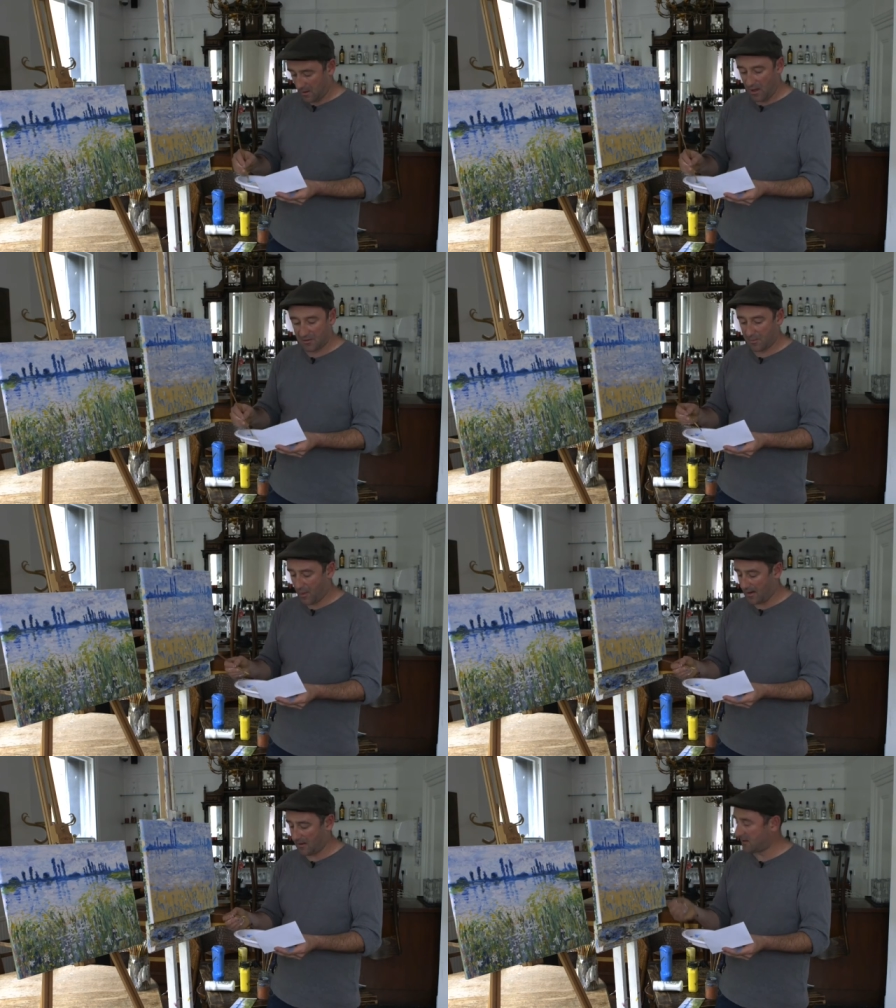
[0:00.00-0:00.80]
Loads of
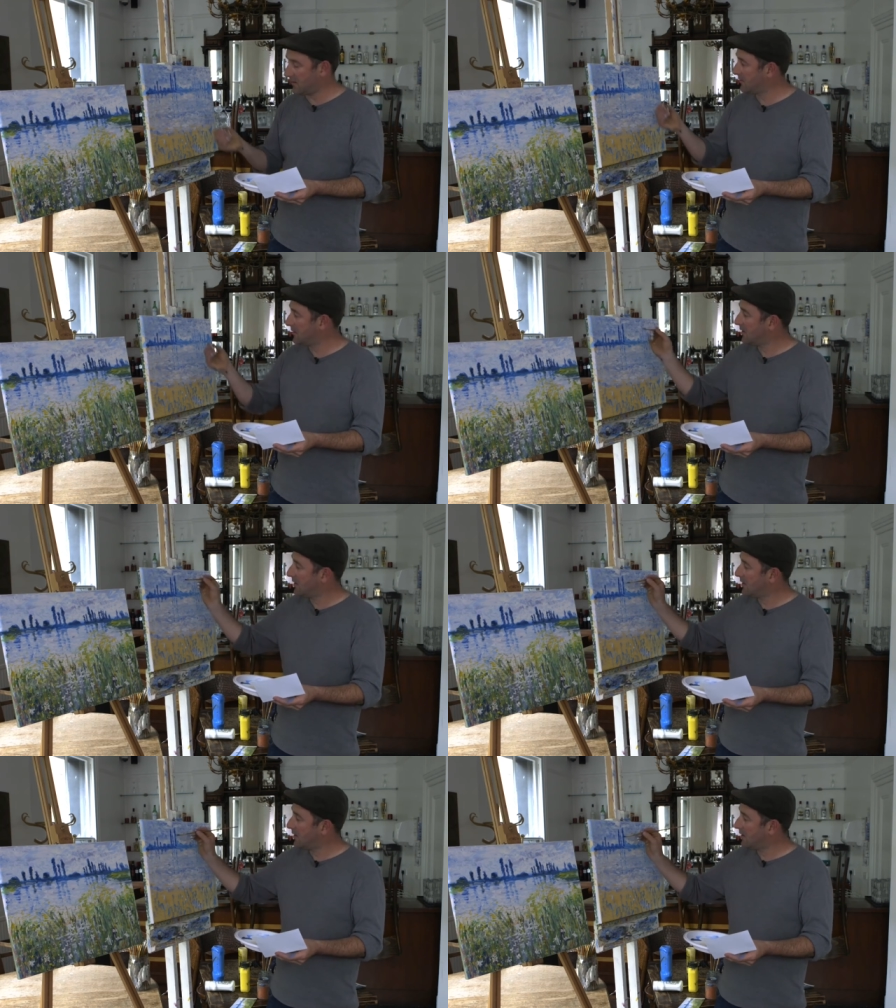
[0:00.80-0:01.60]
paint,
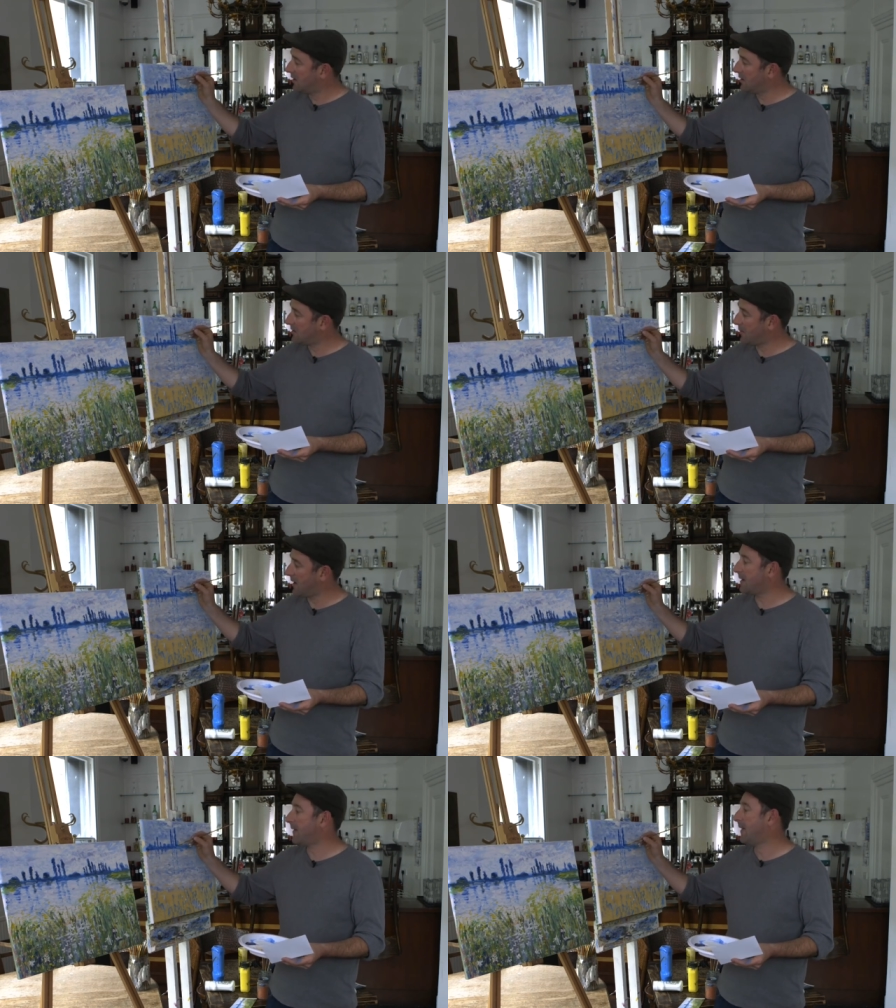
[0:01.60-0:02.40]
loads of
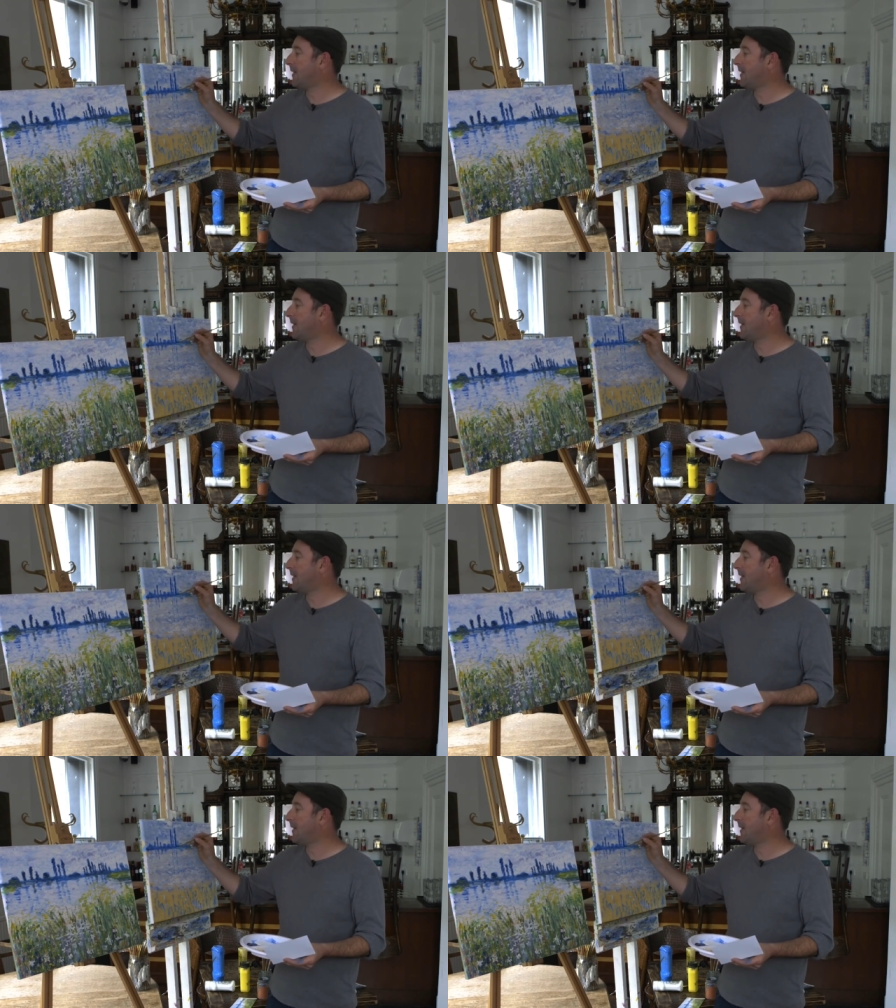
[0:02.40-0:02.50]
paint.